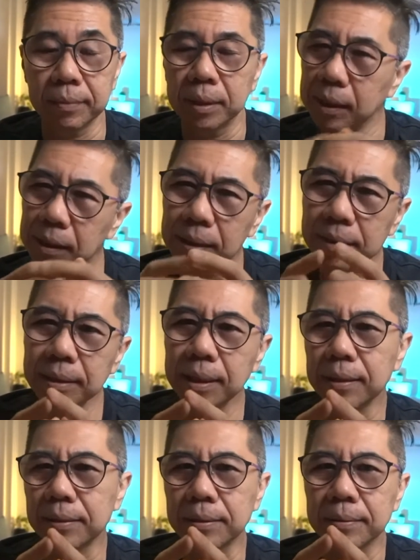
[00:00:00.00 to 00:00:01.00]
In this
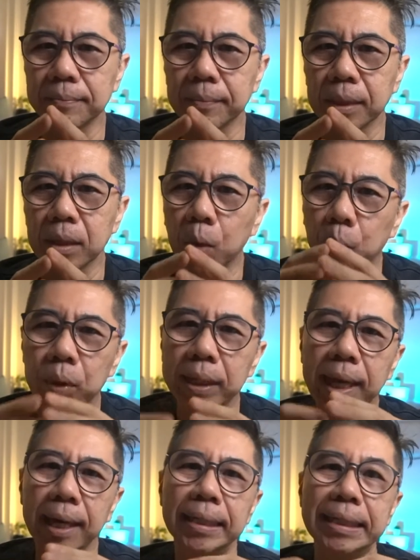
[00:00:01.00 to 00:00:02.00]
case, we
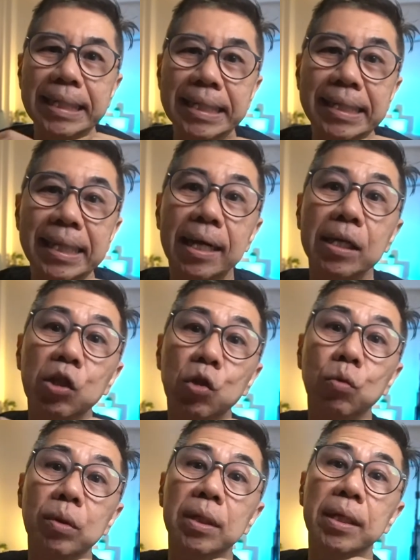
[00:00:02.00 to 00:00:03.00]
can design
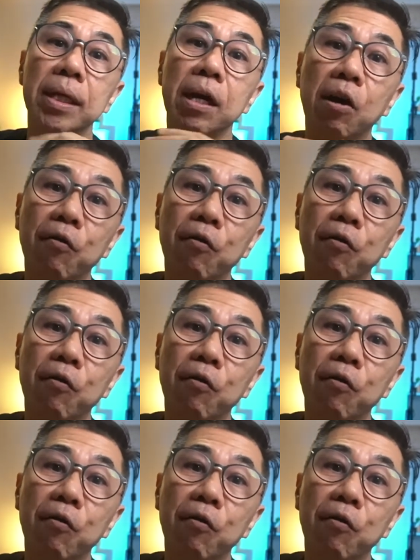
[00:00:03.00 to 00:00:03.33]
using a